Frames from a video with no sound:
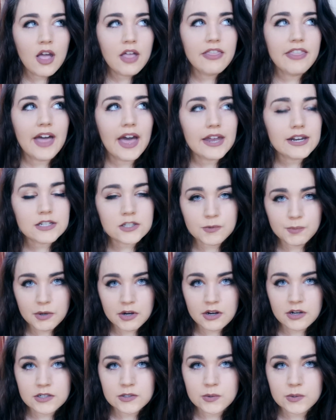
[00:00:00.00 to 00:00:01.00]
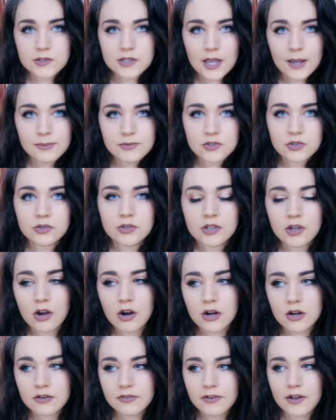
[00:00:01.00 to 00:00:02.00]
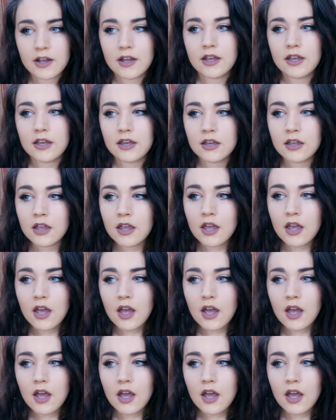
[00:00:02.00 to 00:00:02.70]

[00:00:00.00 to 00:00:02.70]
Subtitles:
That experience was absolutely horrifying.